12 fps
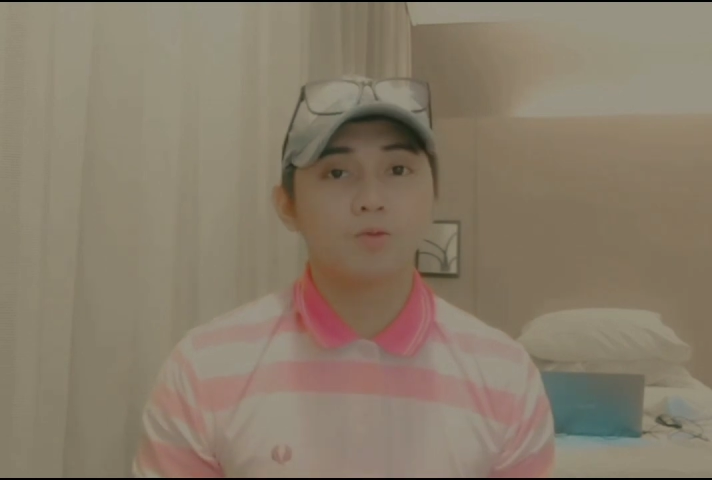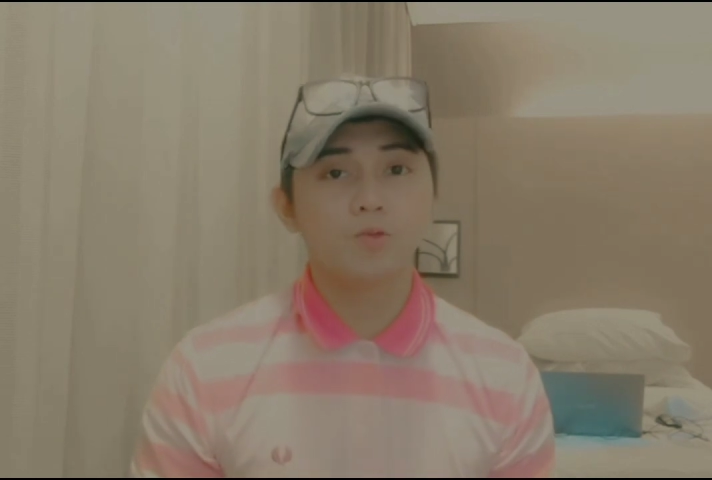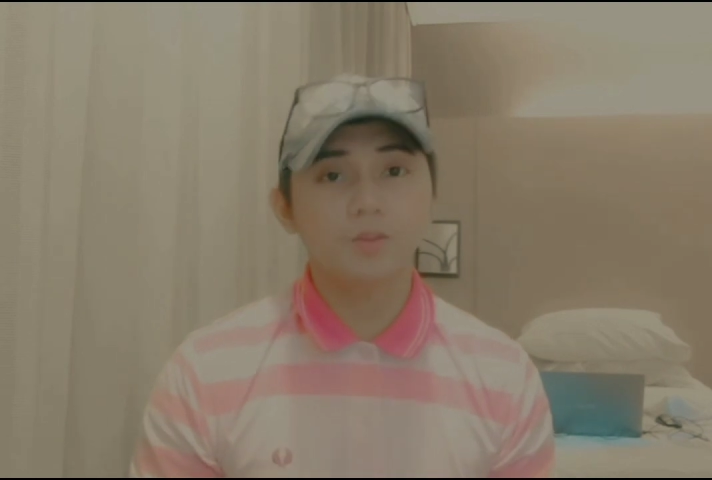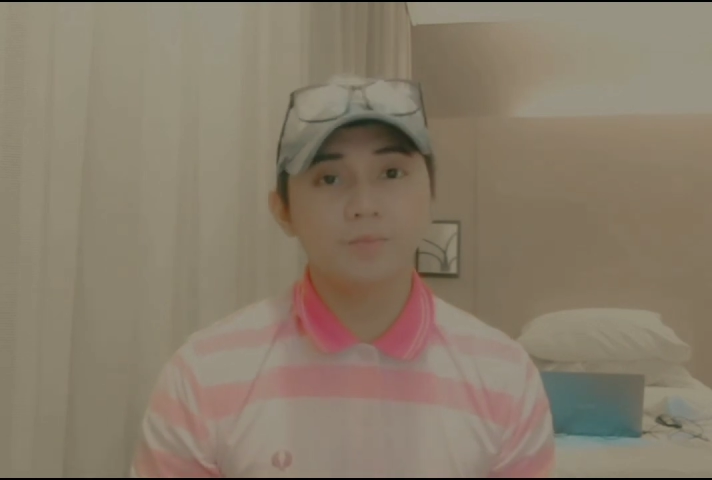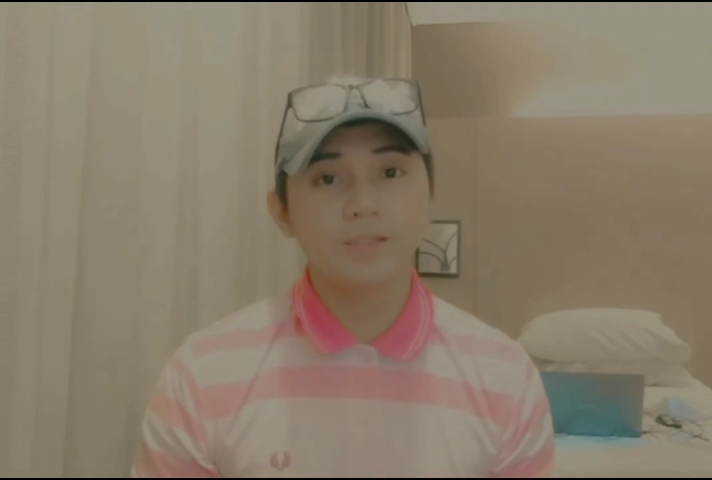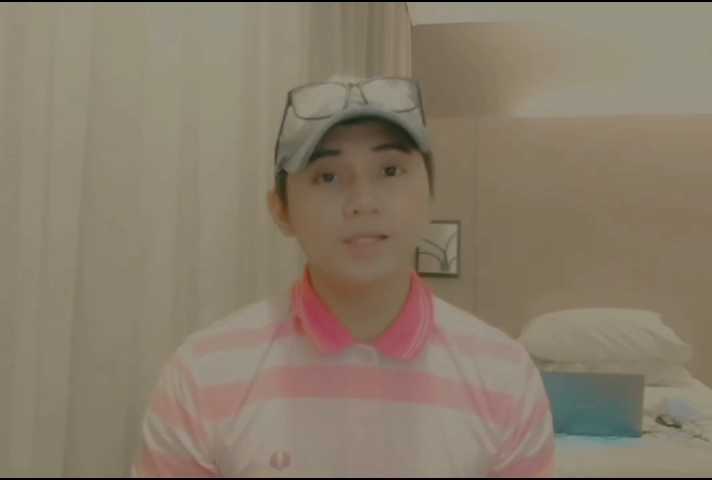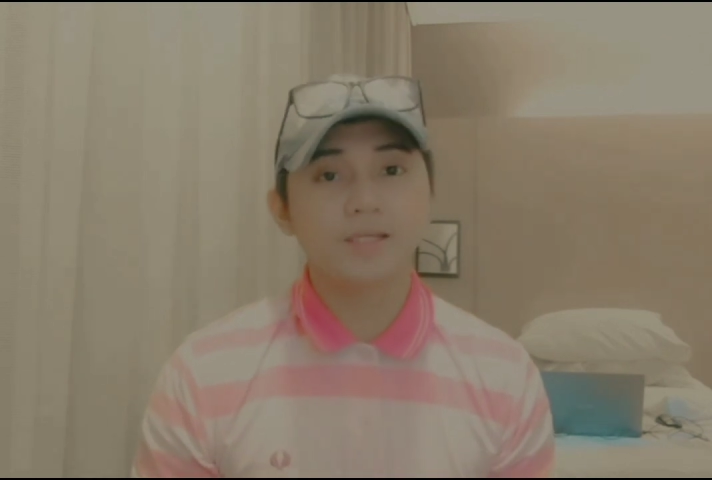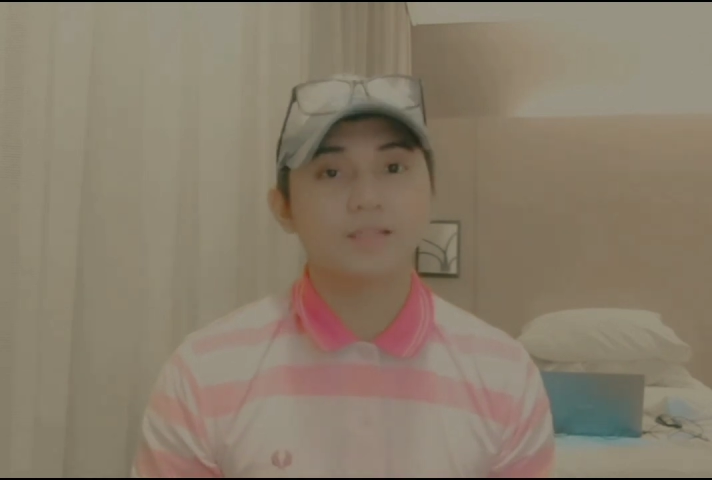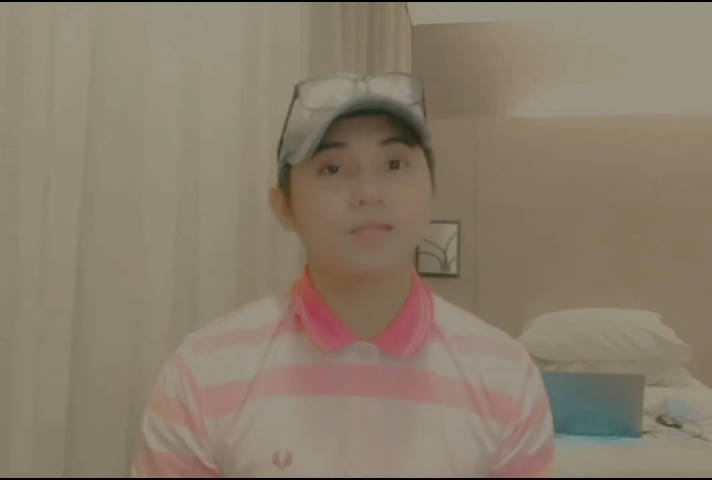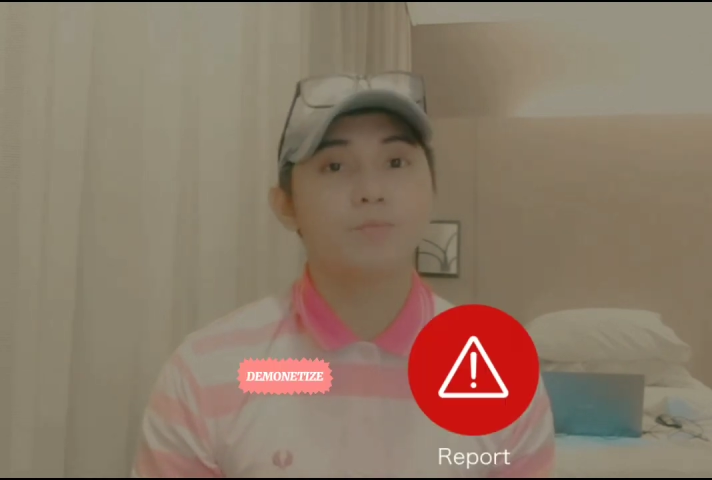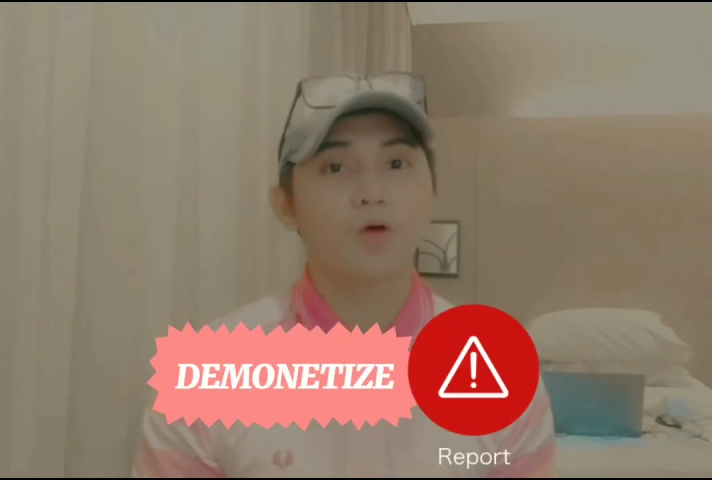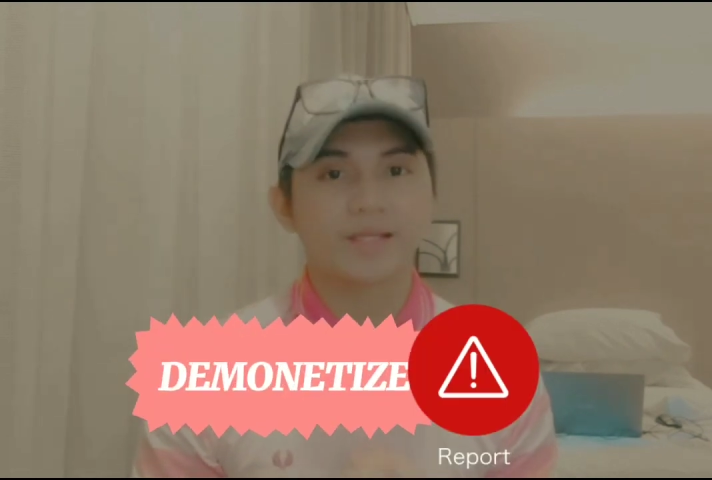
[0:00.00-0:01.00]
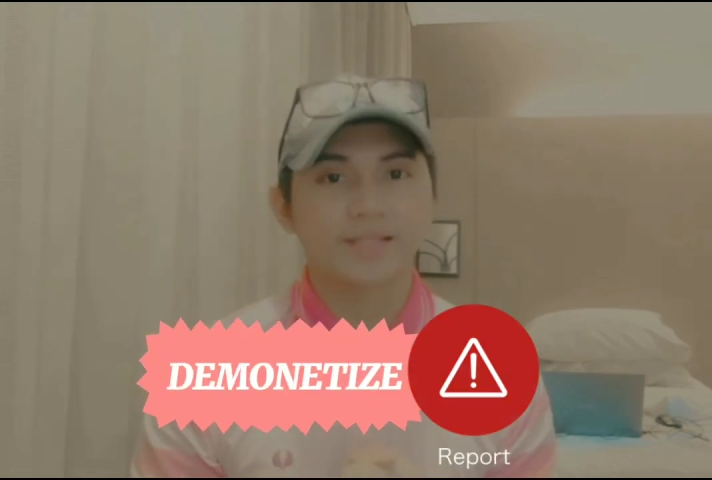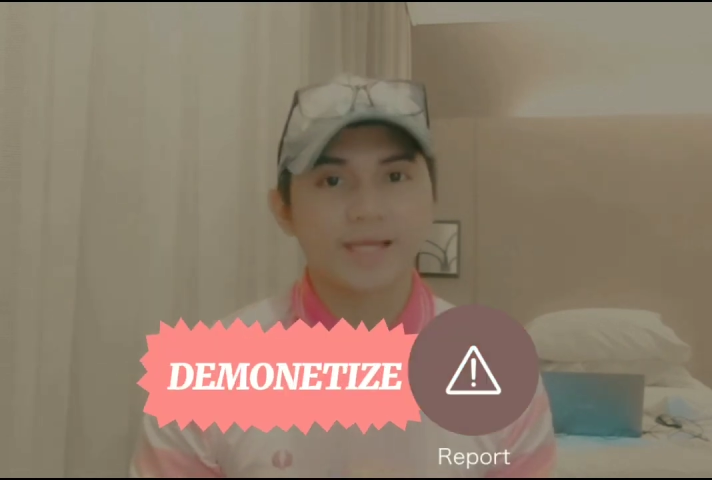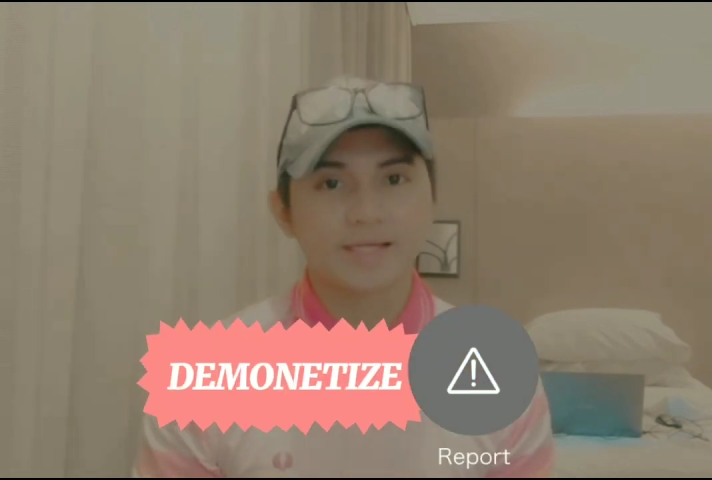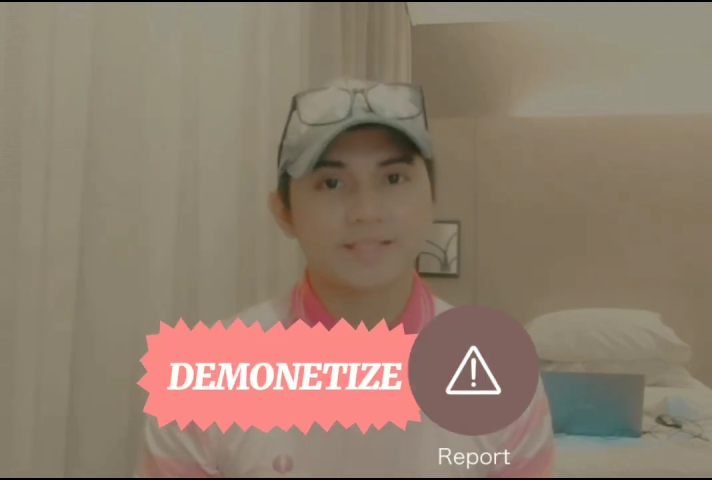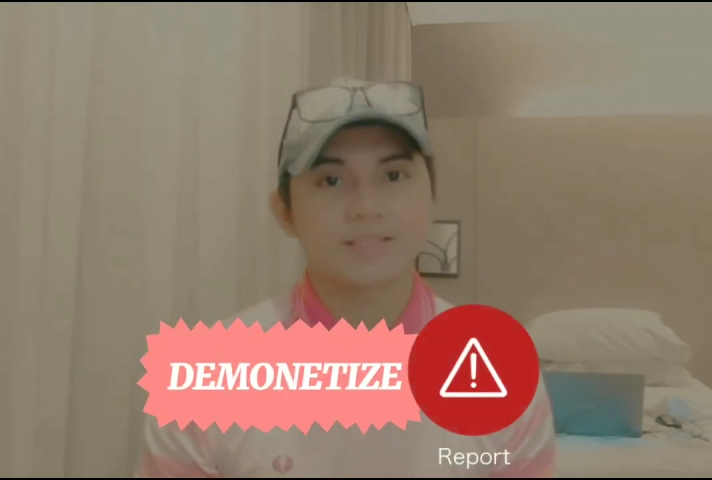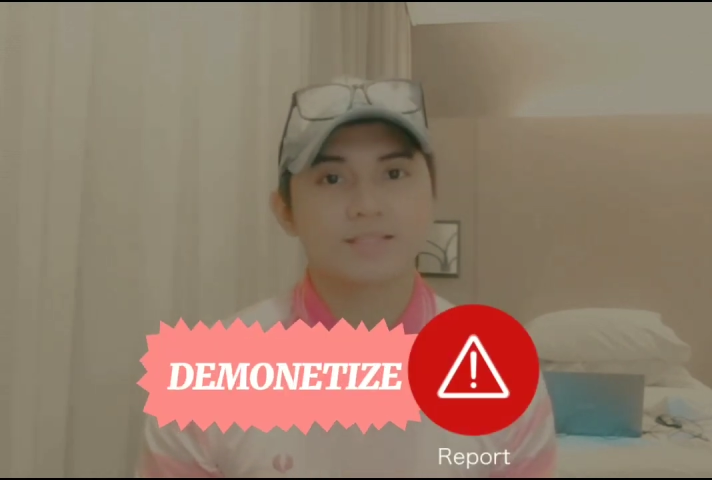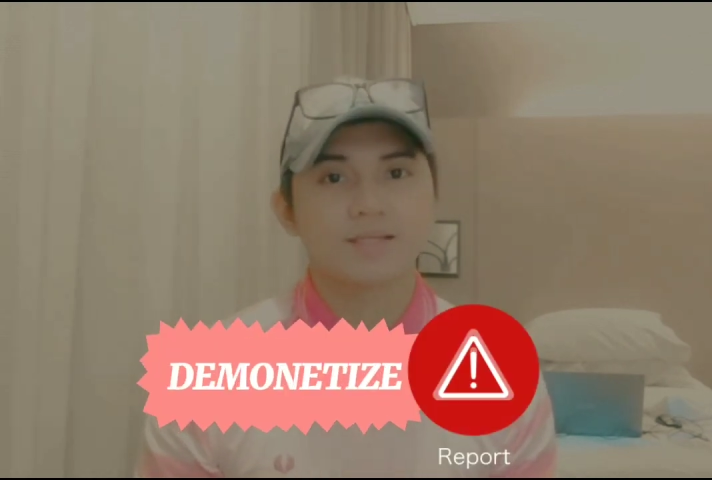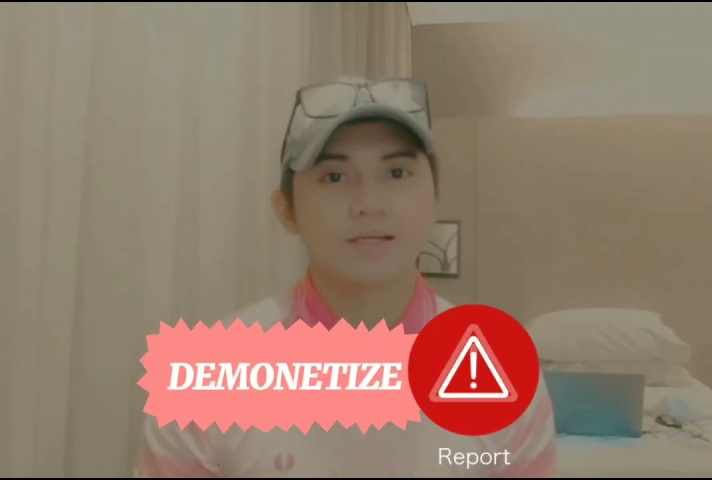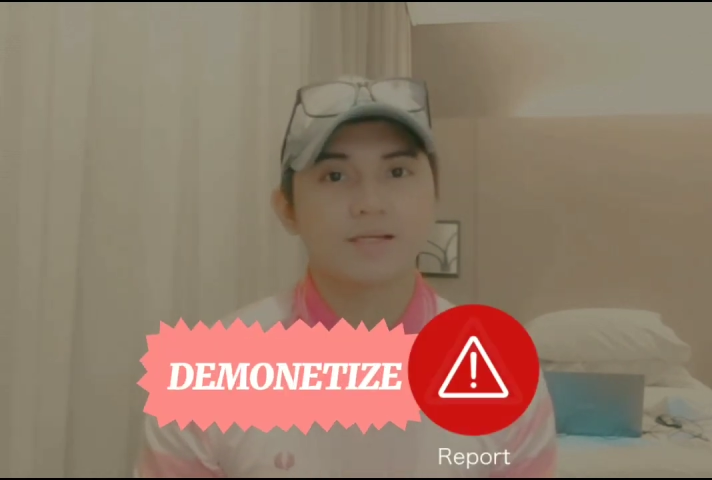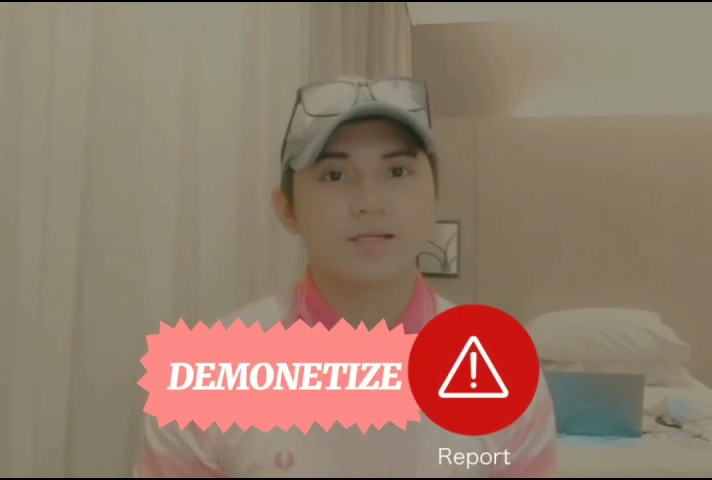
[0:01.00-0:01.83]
would be demonetized.